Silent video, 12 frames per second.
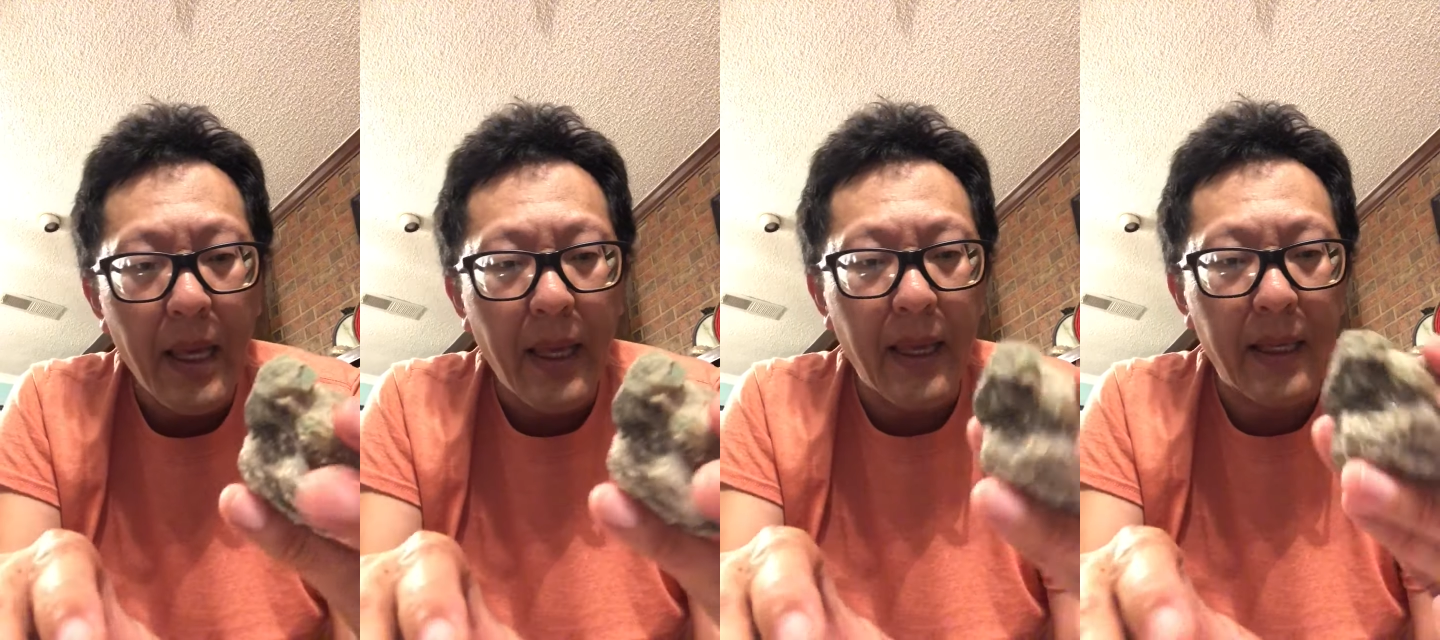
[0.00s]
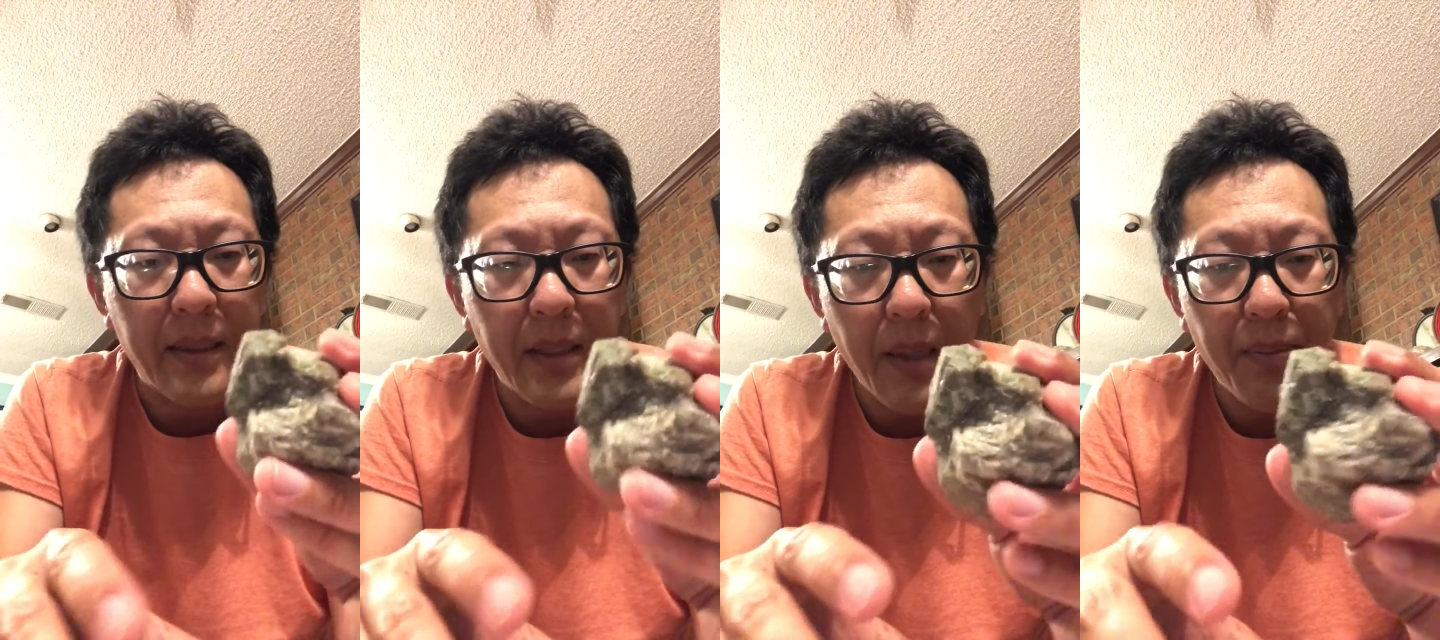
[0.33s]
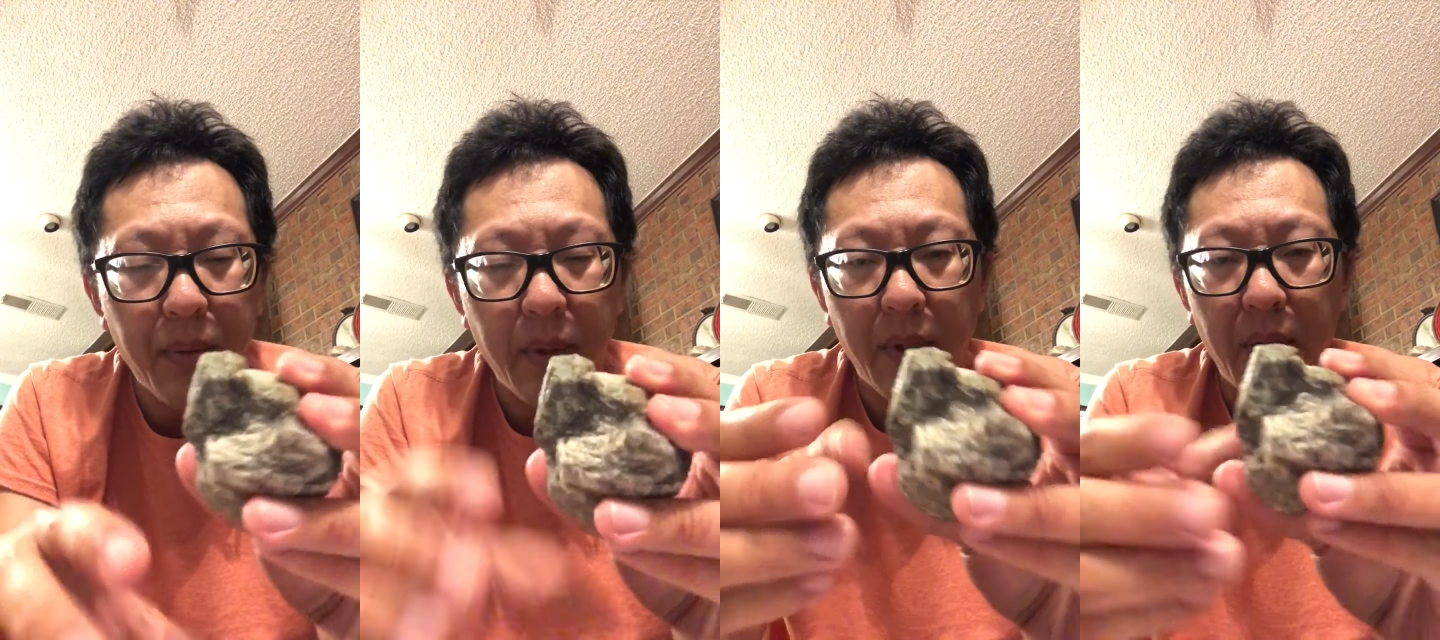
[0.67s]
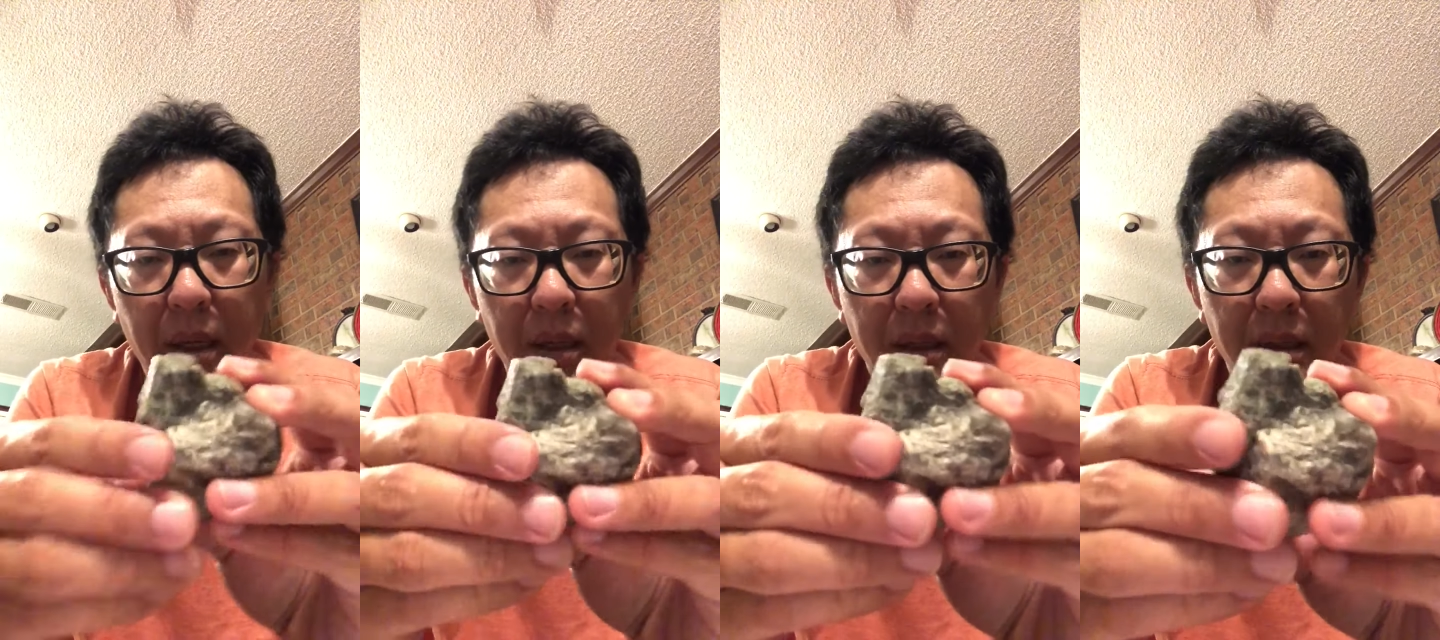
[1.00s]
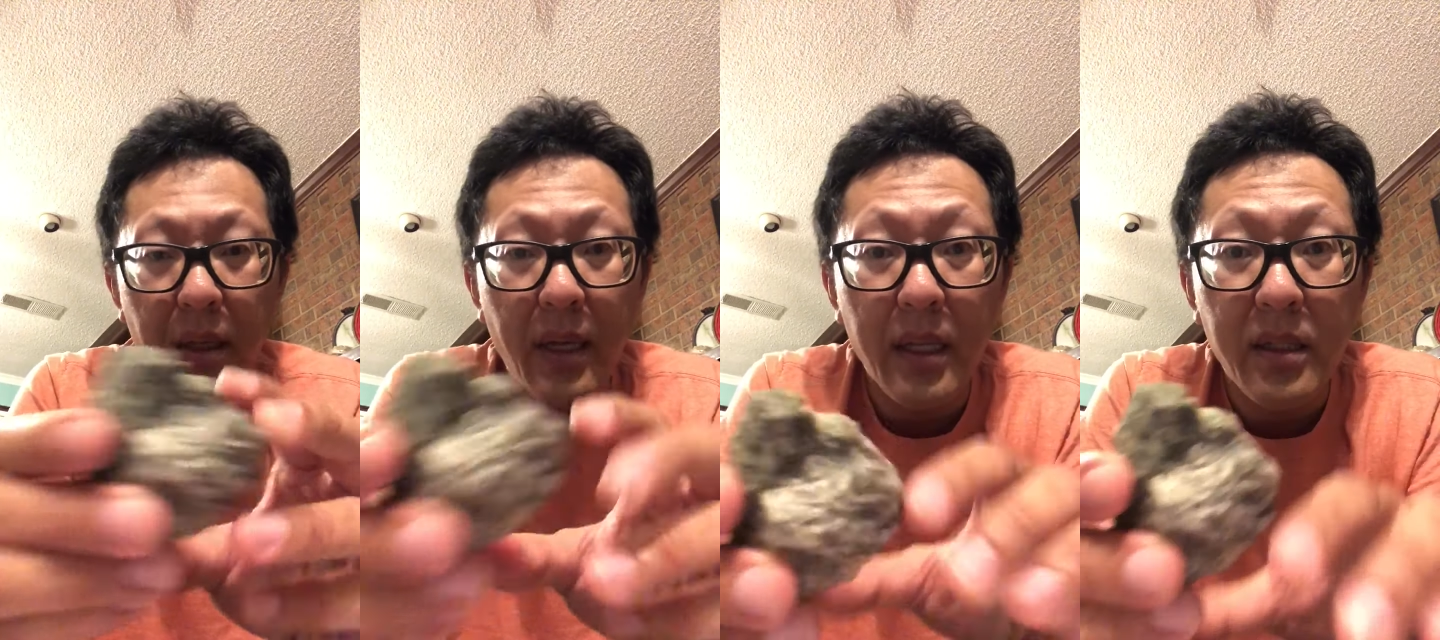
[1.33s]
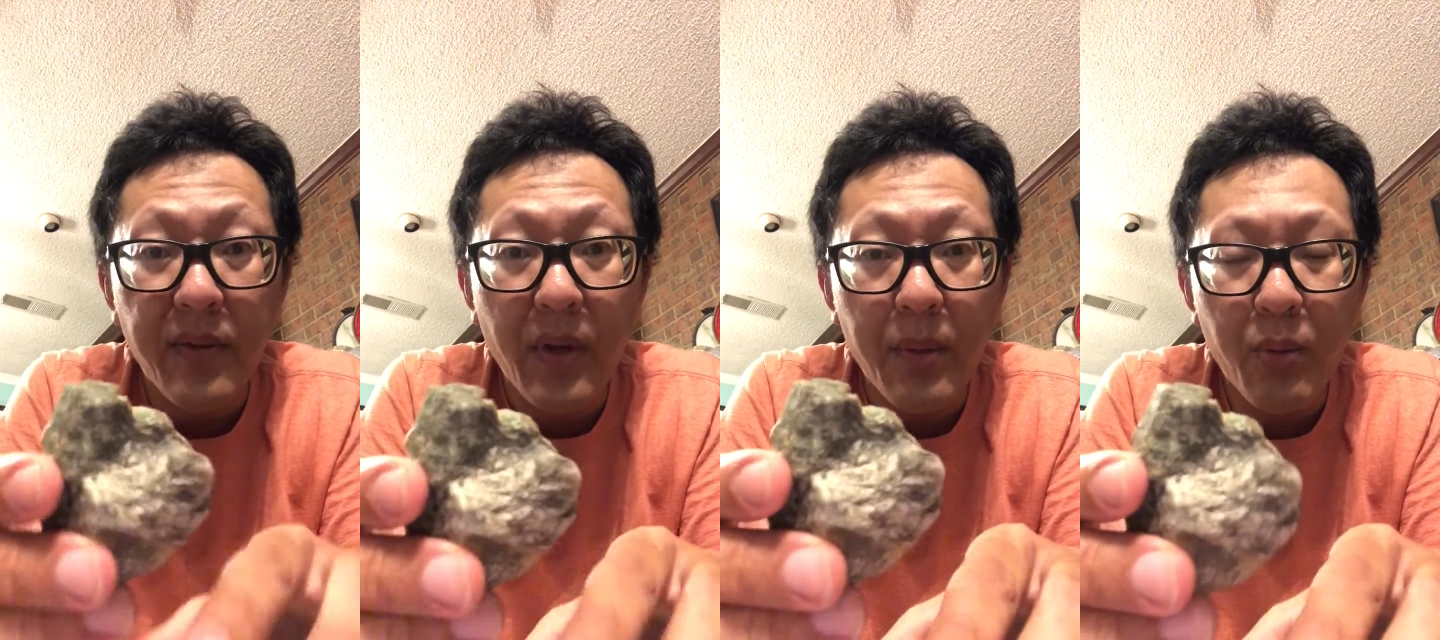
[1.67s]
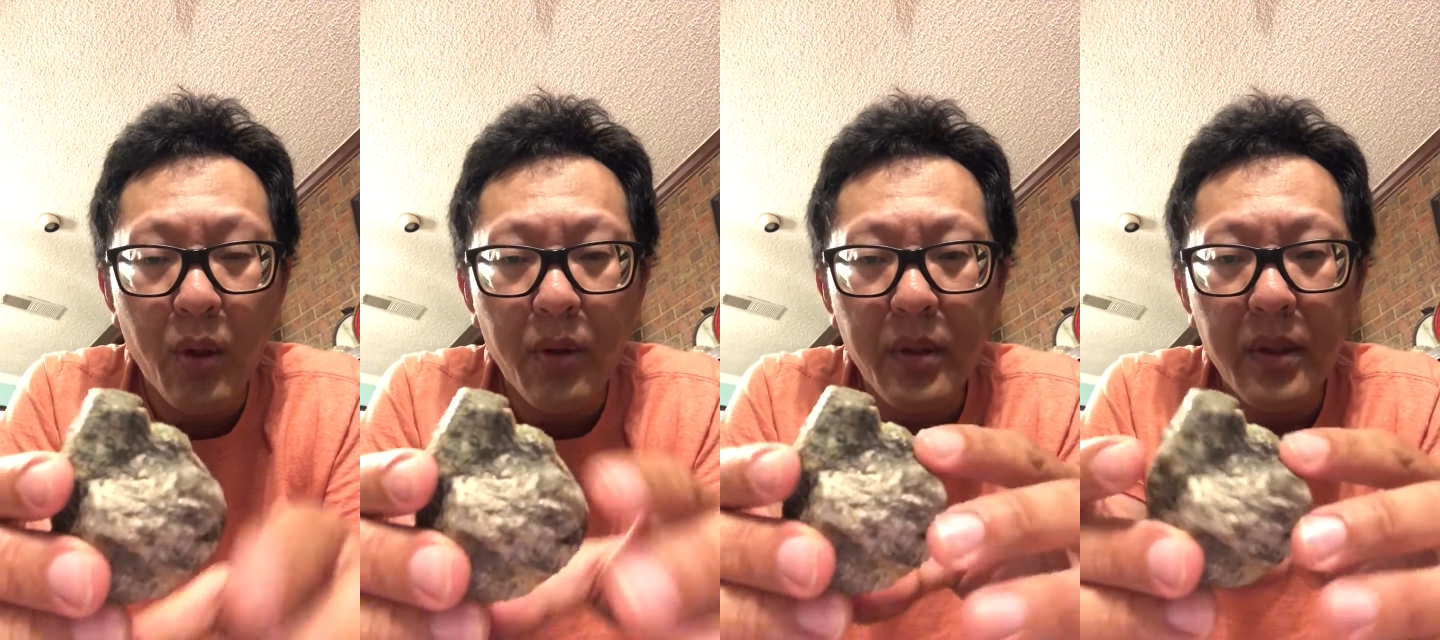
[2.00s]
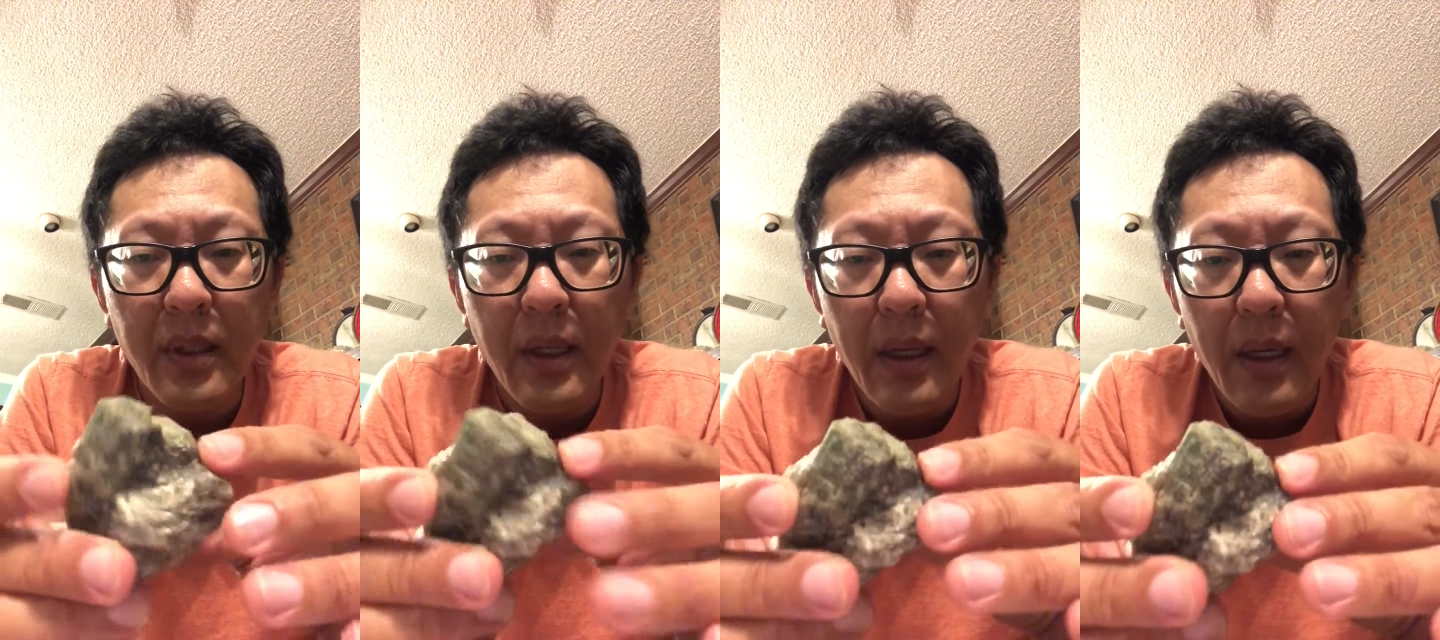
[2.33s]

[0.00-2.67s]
except that in the case of emeralds,